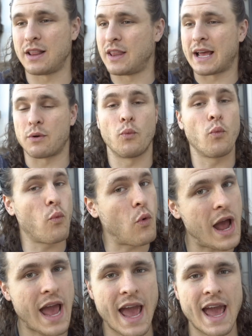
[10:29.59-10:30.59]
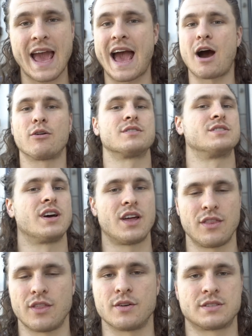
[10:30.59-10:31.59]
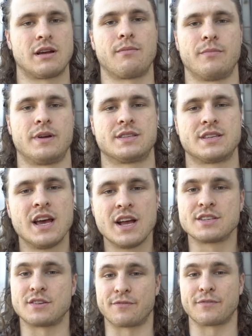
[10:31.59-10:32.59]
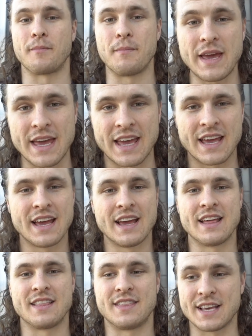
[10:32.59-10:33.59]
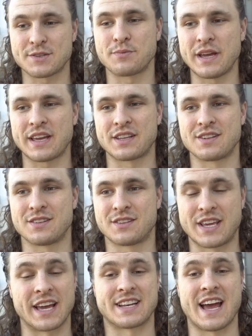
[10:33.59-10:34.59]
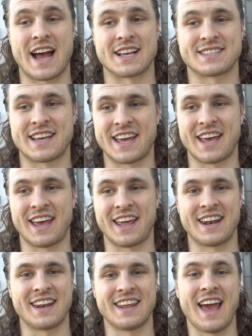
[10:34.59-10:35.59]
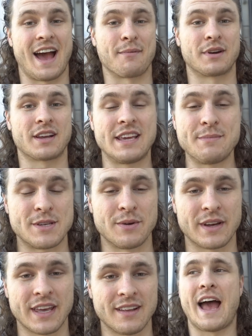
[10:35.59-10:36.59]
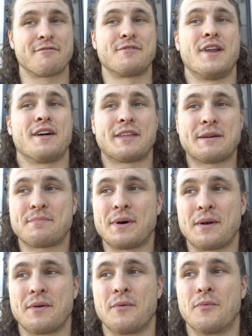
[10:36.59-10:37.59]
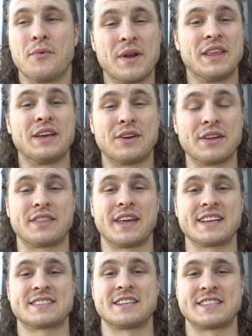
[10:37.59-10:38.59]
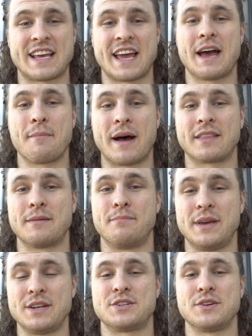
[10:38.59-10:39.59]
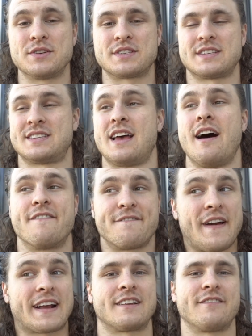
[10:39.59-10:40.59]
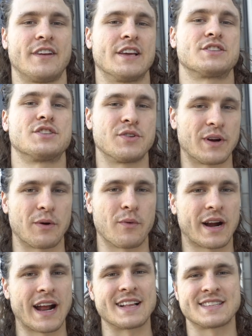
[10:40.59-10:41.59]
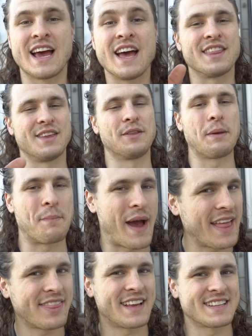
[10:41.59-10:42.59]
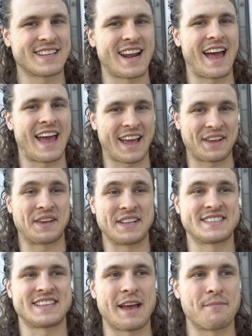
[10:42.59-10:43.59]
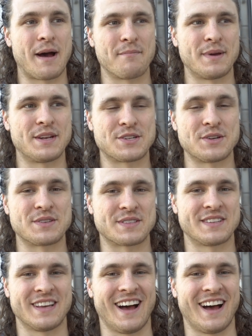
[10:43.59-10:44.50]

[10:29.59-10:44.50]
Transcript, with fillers: like way outdone those supplements. So for me, this week kicked ass, and yeah, I'm gonna keep doing it. I have nothing but really good things to say about the beet juice effectiveness during workouts. The only bad things that I can say about beet juice,